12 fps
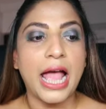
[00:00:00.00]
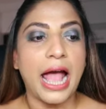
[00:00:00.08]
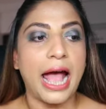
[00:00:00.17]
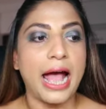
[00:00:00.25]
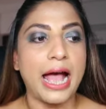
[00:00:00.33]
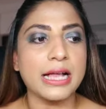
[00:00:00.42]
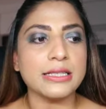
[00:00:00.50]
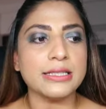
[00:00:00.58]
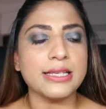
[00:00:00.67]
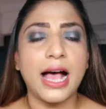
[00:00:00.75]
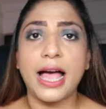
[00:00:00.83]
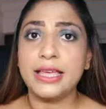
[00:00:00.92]

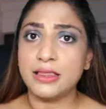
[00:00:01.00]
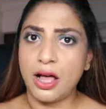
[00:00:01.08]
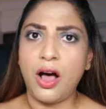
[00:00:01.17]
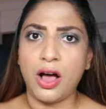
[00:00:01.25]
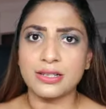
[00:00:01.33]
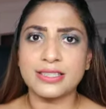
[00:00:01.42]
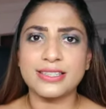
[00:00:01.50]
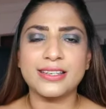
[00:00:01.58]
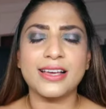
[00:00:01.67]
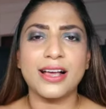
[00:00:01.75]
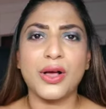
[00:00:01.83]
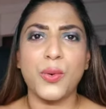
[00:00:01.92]
And I thought,
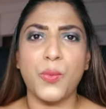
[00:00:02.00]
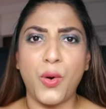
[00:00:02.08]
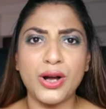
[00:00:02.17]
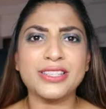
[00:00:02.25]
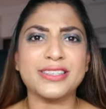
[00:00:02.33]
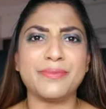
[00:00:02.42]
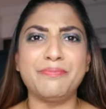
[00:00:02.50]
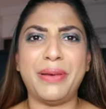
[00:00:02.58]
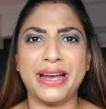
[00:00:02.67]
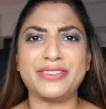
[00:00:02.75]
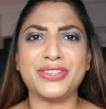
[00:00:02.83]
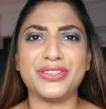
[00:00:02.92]
what
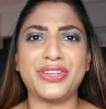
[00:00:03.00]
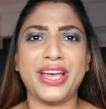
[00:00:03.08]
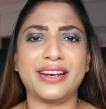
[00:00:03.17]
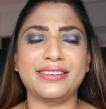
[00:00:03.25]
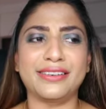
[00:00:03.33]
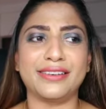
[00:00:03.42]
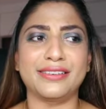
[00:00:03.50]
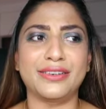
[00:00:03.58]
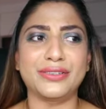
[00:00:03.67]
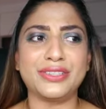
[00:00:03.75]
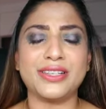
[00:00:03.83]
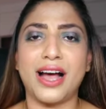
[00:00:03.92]
better than
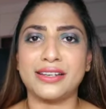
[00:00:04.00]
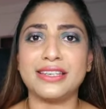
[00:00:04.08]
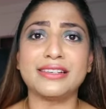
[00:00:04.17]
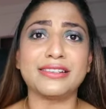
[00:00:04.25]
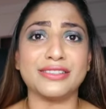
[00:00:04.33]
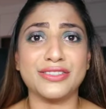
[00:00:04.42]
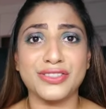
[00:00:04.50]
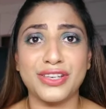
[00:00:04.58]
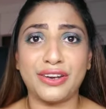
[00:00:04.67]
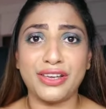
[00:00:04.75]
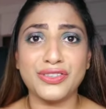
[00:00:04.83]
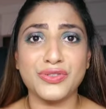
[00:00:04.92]
starting a
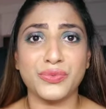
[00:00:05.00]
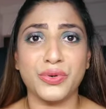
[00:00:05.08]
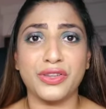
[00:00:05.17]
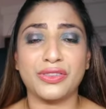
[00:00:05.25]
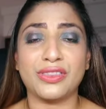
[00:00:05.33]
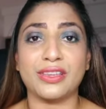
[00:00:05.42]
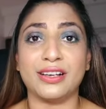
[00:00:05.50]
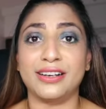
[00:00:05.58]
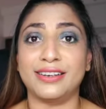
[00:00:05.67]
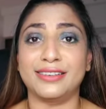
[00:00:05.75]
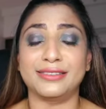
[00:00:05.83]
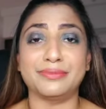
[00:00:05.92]
series with
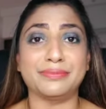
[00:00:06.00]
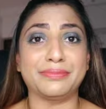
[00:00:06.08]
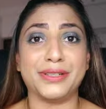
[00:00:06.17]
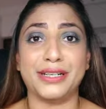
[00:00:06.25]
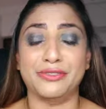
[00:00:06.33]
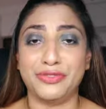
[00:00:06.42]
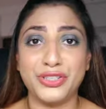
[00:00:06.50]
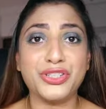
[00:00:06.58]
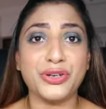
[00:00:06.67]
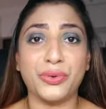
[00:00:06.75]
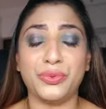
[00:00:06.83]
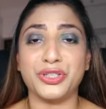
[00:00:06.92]
a
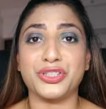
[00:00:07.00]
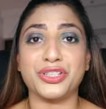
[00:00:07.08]
video which